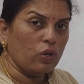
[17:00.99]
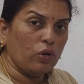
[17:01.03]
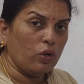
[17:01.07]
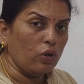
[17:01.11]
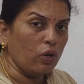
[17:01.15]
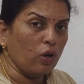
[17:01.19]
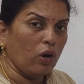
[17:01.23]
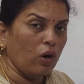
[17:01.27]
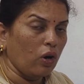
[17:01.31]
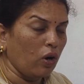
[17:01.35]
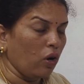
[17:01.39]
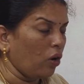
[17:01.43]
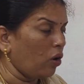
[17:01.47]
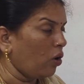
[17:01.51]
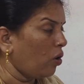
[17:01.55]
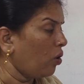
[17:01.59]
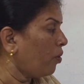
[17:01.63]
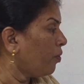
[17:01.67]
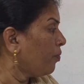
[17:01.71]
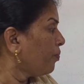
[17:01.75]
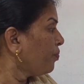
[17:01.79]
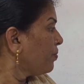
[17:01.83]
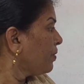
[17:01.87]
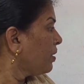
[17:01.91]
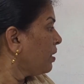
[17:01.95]
No.
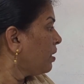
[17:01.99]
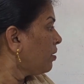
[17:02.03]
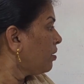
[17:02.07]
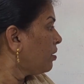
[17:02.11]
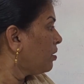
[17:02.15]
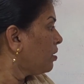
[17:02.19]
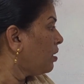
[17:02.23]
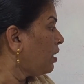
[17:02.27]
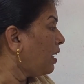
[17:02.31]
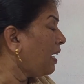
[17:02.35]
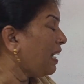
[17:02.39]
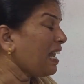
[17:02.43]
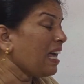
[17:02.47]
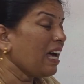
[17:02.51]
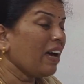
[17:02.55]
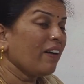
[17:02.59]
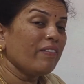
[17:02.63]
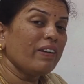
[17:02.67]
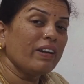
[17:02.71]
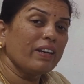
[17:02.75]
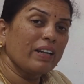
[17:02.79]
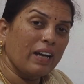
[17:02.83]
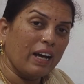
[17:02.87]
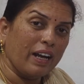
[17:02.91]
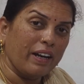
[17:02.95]

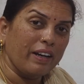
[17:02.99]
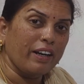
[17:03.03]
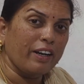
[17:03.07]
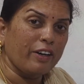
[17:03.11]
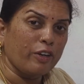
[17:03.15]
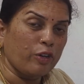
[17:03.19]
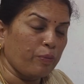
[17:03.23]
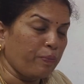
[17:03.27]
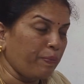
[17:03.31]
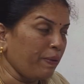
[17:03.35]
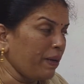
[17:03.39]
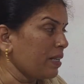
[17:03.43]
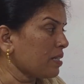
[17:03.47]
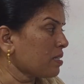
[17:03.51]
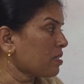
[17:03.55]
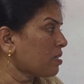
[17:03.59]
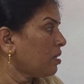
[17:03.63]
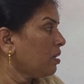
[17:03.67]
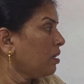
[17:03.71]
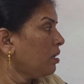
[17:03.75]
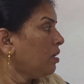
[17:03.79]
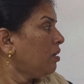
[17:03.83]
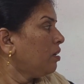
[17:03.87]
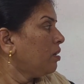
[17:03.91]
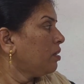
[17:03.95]
1100 rupees.
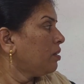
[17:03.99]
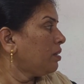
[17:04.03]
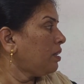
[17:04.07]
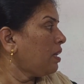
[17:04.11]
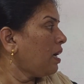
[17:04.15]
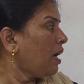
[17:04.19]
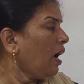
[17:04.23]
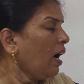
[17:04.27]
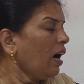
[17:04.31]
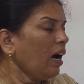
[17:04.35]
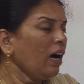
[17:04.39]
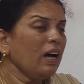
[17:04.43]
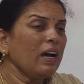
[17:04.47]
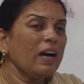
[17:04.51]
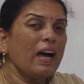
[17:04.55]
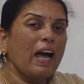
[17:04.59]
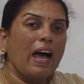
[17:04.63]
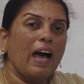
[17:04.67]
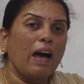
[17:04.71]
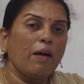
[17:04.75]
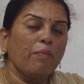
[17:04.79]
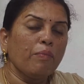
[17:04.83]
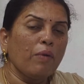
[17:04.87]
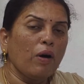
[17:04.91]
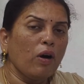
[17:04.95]
The
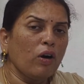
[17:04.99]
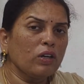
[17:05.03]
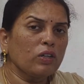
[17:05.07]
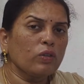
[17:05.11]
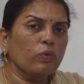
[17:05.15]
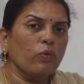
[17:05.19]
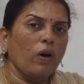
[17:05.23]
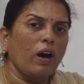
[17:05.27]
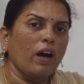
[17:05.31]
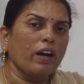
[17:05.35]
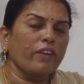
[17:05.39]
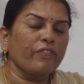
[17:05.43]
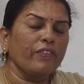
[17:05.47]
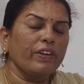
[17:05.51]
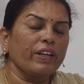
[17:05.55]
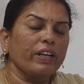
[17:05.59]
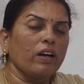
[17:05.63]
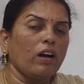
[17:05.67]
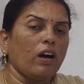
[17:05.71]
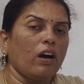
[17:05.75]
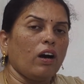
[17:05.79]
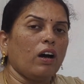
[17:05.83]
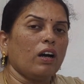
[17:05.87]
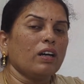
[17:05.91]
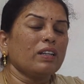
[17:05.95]
amount what we
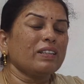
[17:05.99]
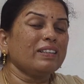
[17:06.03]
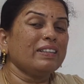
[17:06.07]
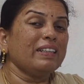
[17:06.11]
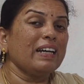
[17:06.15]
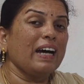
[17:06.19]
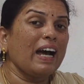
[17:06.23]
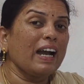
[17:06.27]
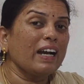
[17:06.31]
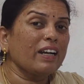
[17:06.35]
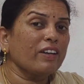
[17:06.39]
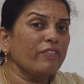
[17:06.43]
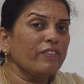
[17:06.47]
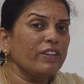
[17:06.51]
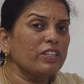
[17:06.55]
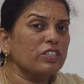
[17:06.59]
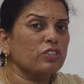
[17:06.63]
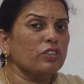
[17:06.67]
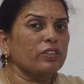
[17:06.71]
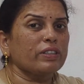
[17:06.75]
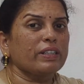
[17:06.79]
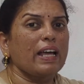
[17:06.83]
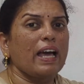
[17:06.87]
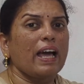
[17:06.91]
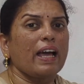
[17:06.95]
got, that we
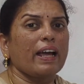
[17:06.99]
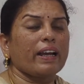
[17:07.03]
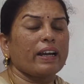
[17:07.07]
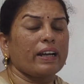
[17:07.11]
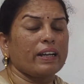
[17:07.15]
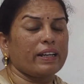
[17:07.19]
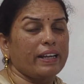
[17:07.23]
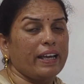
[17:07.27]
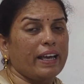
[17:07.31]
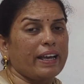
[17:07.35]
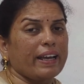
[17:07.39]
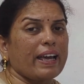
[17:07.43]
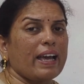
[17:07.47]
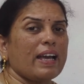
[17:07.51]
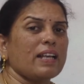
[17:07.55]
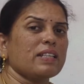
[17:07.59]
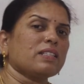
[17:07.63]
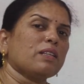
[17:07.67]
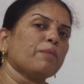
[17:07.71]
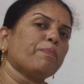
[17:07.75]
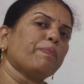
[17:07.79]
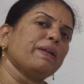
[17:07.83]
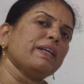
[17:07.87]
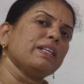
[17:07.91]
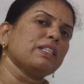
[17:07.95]
should take as
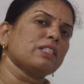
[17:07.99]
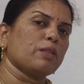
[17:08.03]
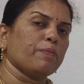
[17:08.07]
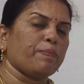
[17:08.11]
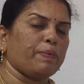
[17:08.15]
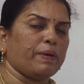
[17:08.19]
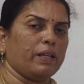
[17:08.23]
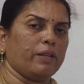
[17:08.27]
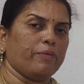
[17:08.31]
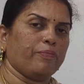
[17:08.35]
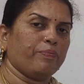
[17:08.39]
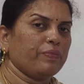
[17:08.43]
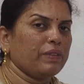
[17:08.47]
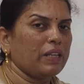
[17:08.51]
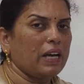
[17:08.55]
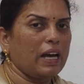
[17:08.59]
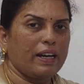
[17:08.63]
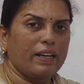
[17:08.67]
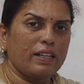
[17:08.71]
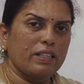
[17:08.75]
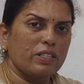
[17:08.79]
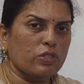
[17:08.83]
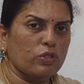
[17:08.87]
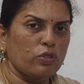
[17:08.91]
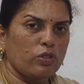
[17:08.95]
a principal.
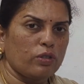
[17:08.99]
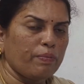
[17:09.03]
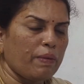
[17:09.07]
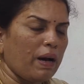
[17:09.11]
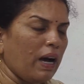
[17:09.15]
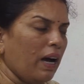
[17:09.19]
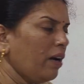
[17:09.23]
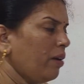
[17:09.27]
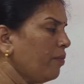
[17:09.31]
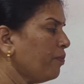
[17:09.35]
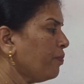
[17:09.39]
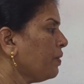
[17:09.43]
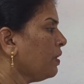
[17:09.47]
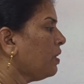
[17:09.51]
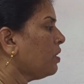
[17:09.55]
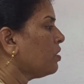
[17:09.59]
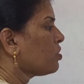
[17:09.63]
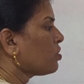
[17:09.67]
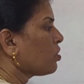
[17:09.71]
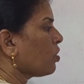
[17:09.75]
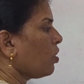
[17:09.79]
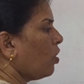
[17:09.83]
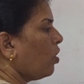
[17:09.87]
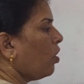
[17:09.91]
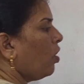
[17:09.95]
Understood, ma?
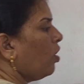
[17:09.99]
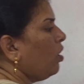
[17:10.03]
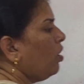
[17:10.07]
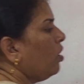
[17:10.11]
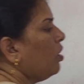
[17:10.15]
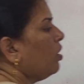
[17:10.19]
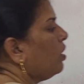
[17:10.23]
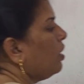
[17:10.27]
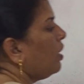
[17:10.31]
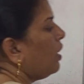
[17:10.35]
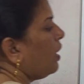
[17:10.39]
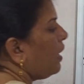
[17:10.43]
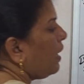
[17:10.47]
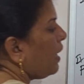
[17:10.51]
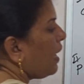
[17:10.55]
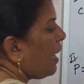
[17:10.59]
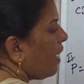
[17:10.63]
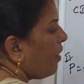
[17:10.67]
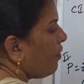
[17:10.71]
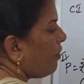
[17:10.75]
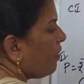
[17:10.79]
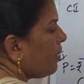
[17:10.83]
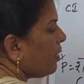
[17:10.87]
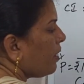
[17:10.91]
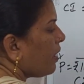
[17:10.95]
So,
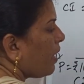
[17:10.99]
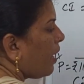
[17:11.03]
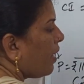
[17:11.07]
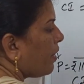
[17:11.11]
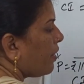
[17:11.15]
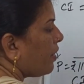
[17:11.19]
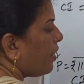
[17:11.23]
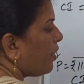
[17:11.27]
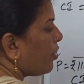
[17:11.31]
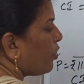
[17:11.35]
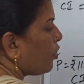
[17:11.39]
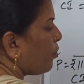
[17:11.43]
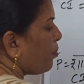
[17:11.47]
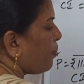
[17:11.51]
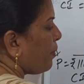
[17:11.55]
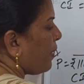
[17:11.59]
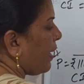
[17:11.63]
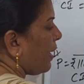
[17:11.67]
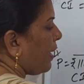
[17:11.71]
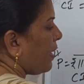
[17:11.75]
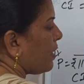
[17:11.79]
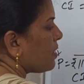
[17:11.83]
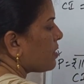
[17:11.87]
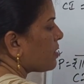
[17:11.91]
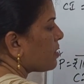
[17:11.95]
1100
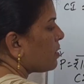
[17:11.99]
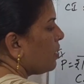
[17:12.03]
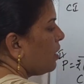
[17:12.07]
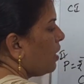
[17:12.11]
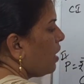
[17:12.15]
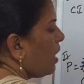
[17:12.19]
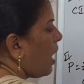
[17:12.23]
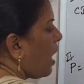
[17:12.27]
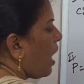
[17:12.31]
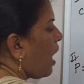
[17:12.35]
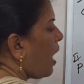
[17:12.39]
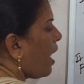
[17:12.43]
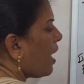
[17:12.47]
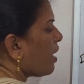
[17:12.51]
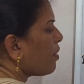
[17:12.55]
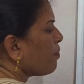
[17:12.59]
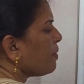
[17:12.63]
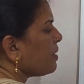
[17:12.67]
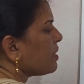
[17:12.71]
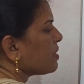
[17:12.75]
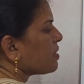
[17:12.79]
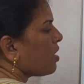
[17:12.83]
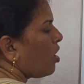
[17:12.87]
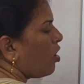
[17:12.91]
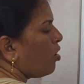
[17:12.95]
rupees. R
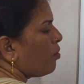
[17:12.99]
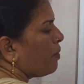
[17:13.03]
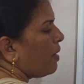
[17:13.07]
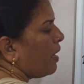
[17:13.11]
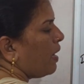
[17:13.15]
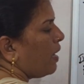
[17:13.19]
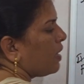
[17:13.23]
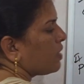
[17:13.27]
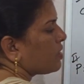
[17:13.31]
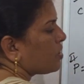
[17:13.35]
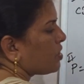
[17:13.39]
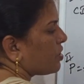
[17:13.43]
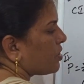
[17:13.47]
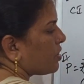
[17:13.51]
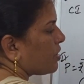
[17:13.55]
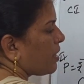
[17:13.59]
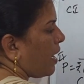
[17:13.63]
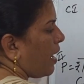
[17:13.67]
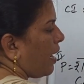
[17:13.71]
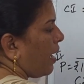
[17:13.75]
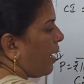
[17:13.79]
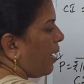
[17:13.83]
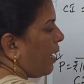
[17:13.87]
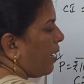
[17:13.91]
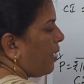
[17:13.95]
means how much?
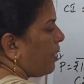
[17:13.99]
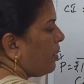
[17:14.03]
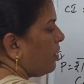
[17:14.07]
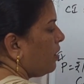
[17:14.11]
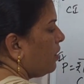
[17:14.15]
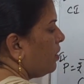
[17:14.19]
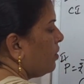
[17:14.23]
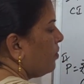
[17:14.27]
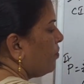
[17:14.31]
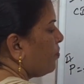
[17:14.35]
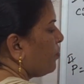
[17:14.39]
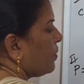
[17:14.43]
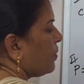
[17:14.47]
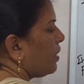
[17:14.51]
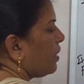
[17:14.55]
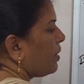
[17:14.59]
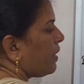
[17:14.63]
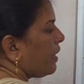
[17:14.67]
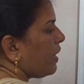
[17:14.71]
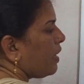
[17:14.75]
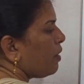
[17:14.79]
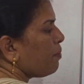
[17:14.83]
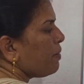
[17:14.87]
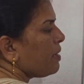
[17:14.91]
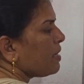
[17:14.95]
10.
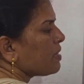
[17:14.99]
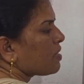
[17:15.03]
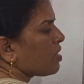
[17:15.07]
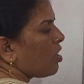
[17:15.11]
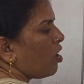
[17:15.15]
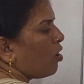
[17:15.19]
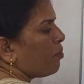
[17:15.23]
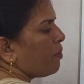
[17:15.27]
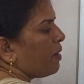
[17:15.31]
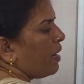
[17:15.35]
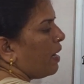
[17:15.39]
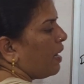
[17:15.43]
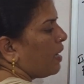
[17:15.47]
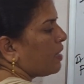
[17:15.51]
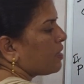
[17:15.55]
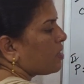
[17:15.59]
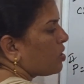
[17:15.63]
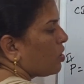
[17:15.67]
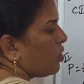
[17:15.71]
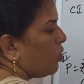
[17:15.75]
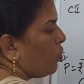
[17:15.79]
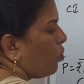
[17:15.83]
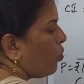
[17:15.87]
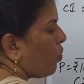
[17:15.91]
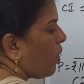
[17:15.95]
T means how much?
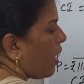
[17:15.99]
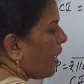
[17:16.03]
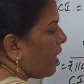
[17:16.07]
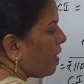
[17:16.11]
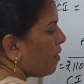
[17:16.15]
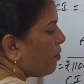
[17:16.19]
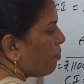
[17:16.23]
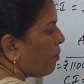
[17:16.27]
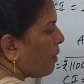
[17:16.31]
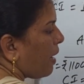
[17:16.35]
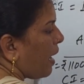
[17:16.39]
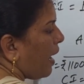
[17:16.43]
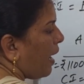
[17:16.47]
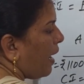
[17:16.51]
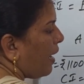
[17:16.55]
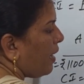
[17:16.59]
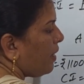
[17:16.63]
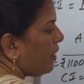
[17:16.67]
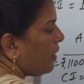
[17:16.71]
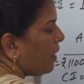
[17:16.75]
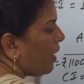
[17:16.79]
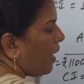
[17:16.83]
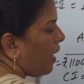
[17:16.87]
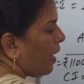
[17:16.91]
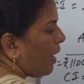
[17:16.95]
1 by
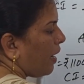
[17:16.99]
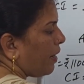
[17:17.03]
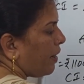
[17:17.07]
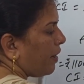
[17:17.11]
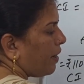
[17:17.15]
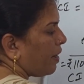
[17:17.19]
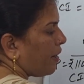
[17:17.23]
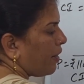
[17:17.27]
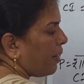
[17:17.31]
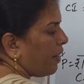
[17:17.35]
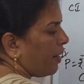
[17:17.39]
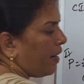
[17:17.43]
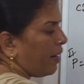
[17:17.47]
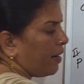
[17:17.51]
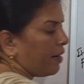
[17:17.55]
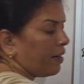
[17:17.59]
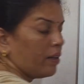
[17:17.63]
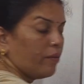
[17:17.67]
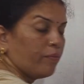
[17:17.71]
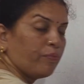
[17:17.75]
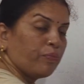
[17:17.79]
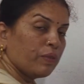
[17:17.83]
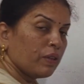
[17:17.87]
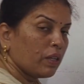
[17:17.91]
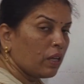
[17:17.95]
100.
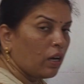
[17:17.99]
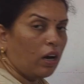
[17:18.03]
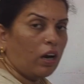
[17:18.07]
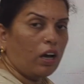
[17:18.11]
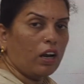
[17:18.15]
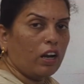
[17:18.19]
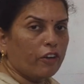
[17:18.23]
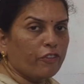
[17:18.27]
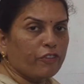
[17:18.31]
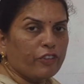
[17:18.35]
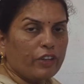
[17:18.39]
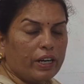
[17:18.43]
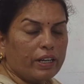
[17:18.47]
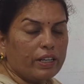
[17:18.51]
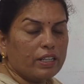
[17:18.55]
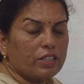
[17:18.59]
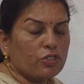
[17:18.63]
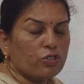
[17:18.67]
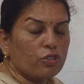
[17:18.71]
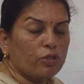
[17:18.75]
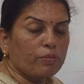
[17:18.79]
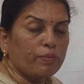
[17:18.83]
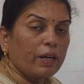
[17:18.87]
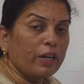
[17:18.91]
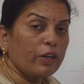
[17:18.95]
All of you
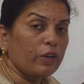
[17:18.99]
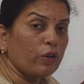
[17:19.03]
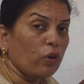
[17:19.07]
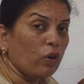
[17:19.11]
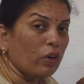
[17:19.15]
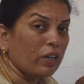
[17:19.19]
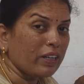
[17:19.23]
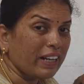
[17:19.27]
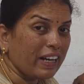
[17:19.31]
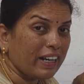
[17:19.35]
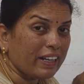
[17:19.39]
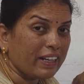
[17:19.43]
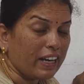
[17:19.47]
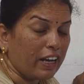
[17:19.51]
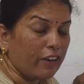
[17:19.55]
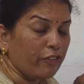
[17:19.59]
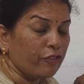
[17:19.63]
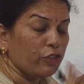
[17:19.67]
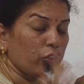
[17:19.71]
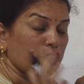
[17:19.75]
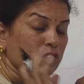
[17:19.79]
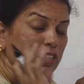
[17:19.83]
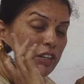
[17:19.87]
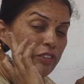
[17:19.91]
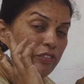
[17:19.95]
understood, but don't get
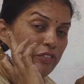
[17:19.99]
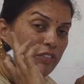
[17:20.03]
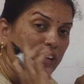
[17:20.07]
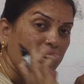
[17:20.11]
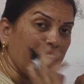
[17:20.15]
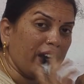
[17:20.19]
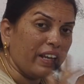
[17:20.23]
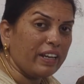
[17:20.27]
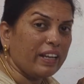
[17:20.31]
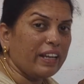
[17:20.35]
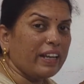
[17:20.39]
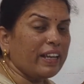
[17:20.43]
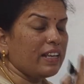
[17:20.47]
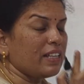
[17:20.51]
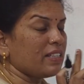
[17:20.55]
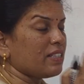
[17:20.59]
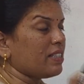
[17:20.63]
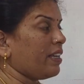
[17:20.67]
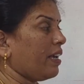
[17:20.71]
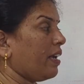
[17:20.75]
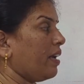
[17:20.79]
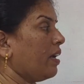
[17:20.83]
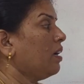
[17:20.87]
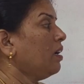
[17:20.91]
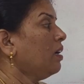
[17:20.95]
confusion, very
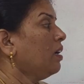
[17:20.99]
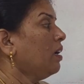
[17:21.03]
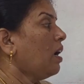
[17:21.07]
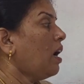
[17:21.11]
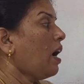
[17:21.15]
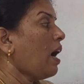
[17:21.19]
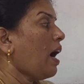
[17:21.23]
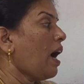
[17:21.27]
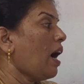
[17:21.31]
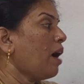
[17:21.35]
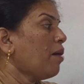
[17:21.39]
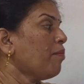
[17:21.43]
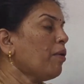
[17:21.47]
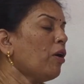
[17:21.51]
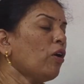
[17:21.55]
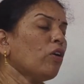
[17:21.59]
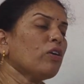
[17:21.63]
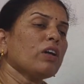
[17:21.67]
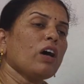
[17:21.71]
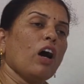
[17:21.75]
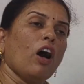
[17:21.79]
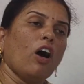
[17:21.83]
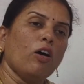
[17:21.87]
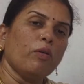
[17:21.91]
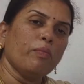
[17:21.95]
easy.
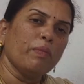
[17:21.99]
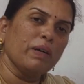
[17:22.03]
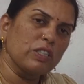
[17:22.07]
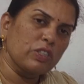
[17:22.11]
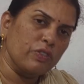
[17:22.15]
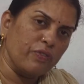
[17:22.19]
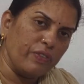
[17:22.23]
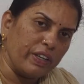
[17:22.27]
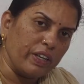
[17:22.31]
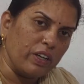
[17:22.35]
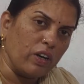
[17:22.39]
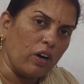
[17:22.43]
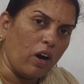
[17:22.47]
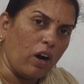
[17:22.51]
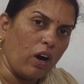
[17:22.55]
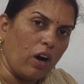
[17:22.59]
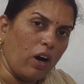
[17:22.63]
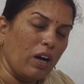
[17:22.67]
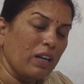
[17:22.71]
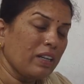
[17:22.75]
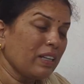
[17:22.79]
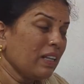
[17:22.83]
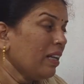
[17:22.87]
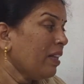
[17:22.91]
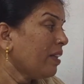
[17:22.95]
Amount, how much we
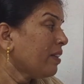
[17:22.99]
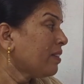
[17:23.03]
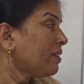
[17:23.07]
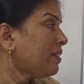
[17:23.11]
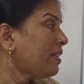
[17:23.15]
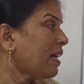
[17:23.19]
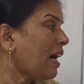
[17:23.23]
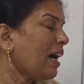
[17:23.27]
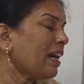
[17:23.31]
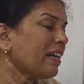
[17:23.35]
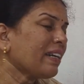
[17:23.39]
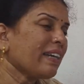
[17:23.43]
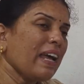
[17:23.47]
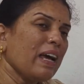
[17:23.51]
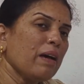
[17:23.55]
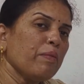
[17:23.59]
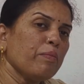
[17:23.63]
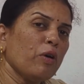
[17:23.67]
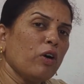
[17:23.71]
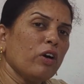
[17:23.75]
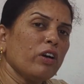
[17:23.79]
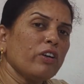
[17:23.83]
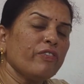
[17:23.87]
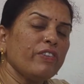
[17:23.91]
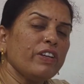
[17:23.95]
got, that
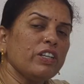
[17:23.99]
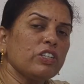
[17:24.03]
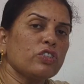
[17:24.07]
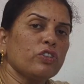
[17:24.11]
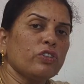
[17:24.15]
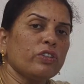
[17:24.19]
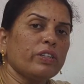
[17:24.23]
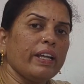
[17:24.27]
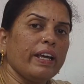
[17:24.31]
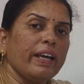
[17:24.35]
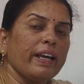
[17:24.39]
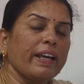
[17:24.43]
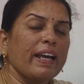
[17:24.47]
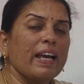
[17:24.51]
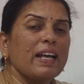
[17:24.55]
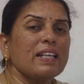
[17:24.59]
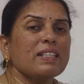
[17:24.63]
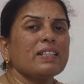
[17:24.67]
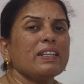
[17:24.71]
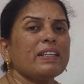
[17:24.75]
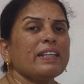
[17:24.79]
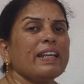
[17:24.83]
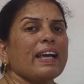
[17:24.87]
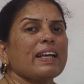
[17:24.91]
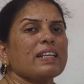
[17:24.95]
amount we should take
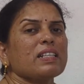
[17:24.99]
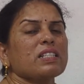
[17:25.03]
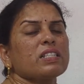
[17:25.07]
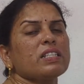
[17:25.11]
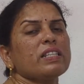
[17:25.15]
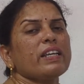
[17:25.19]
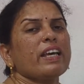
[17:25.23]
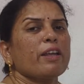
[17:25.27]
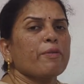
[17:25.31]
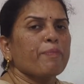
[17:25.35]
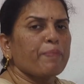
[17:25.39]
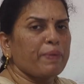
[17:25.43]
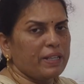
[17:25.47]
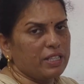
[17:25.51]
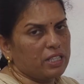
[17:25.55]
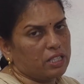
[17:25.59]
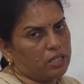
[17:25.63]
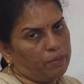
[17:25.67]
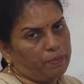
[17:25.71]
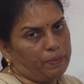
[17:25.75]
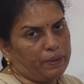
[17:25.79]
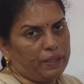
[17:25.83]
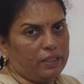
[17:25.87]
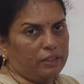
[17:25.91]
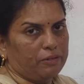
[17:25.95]
as a next year
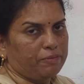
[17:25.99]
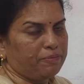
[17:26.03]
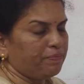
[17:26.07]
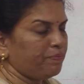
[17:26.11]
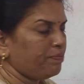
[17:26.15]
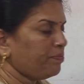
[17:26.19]
principal.